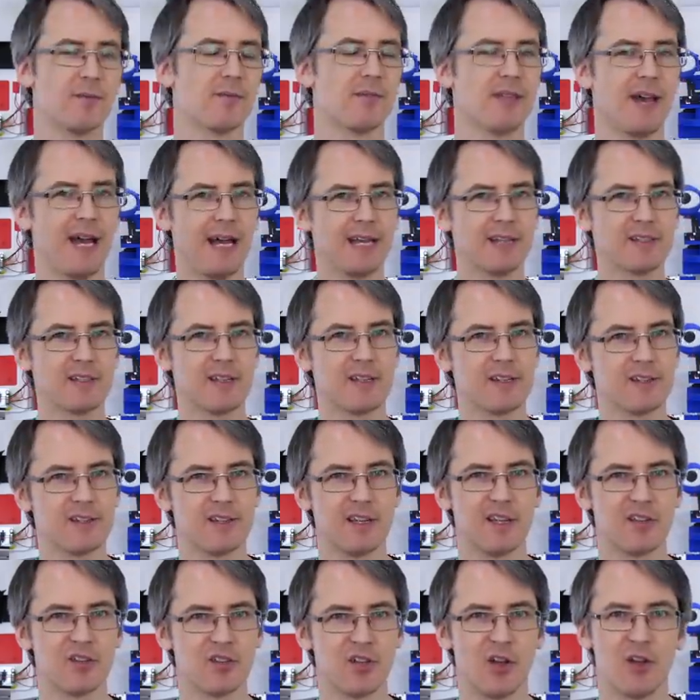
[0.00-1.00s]
That is
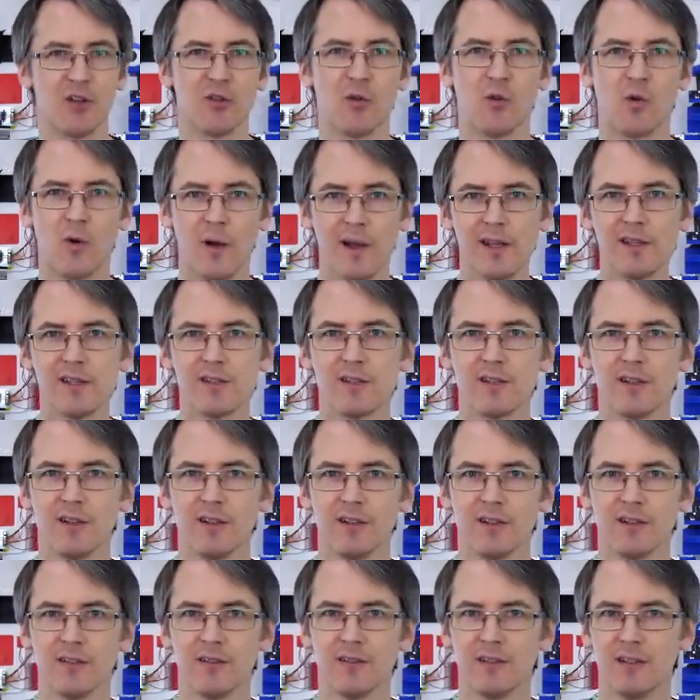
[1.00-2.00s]
the eternal
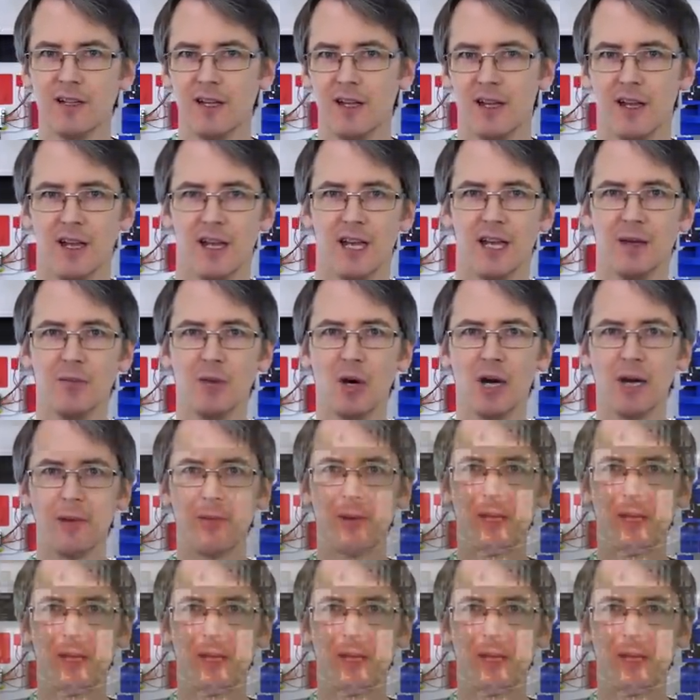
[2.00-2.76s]
question. In my